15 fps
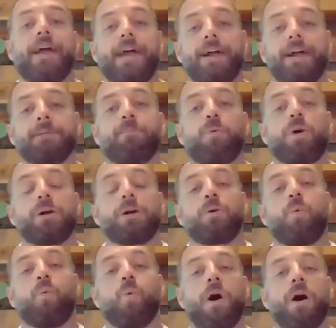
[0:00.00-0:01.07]

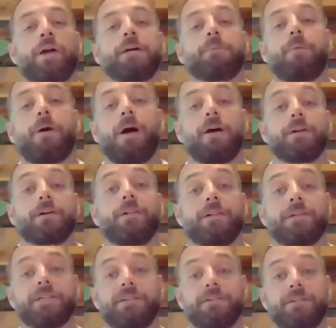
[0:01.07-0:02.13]
airborne water
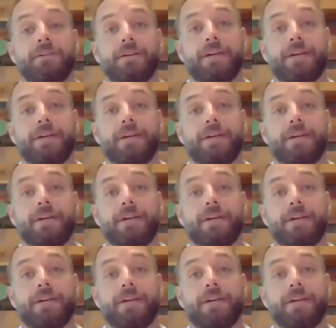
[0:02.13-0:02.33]
particles